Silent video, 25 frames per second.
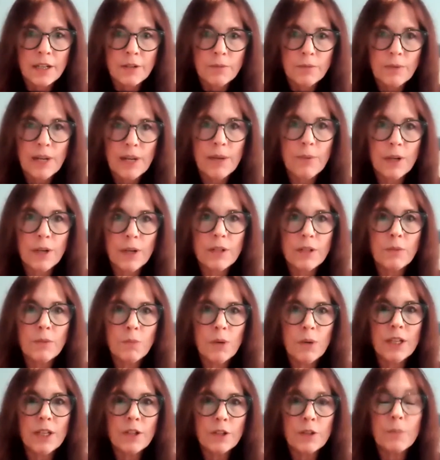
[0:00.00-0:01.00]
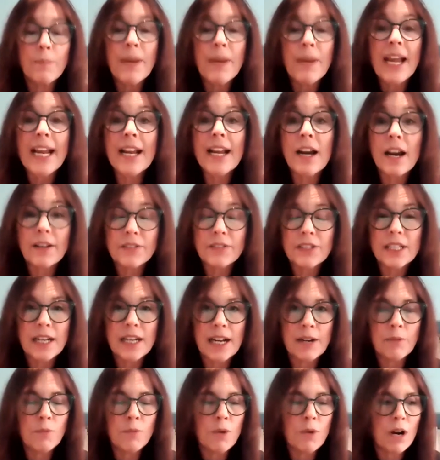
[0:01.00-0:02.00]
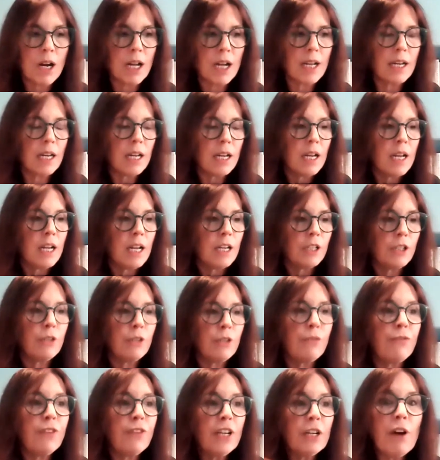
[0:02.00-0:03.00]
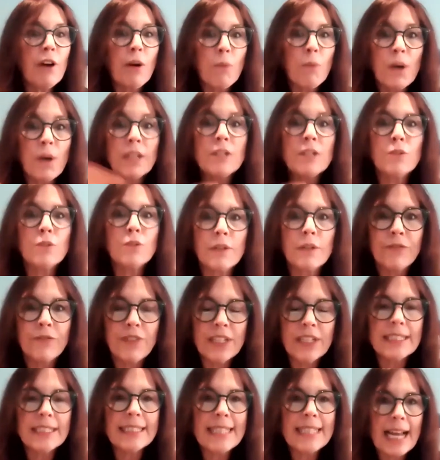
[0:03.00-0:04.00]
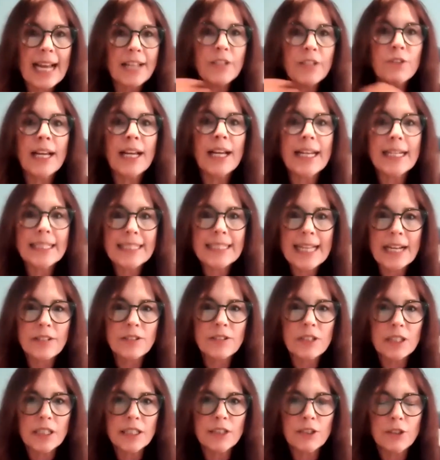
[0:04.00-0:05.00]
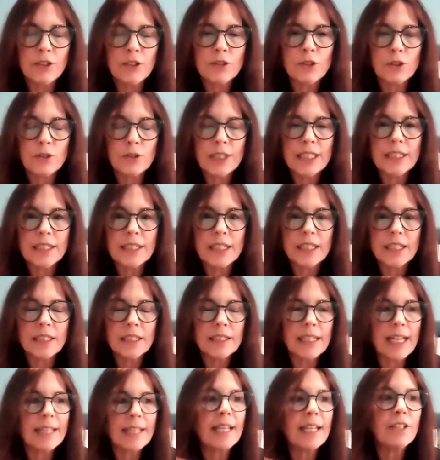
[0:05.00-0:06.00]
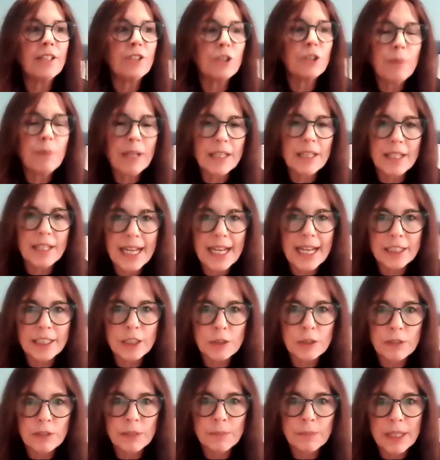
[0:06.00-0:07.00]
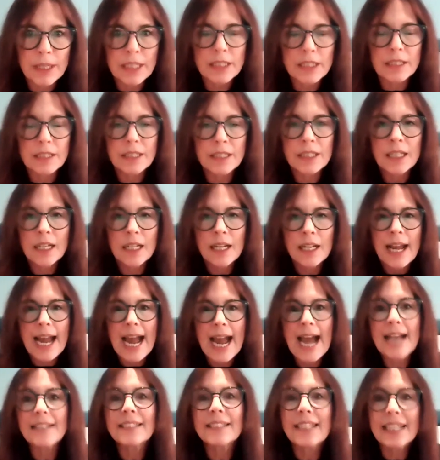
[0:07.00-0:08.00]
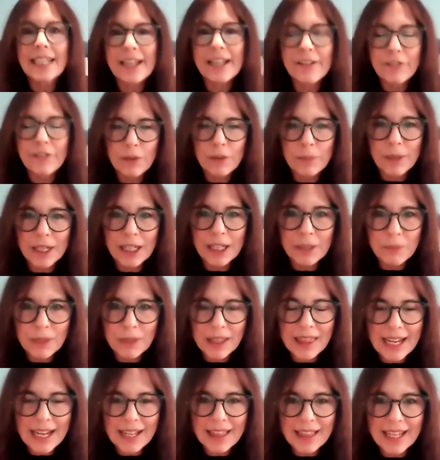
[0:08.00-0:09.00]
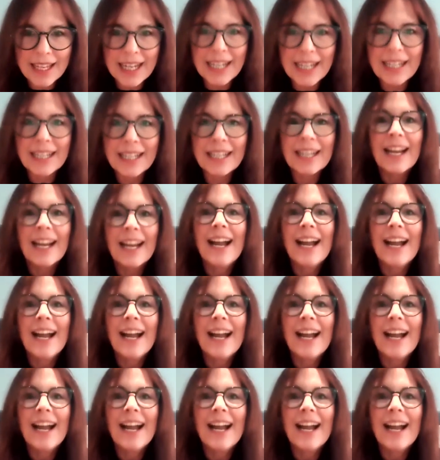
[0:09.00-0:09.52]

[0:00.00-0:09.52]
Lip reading: right? What are the payoffs that I want? You figure out what sort of fits that. You get it down to these two choices. And then you spend the next 3 months asking everybody what they think.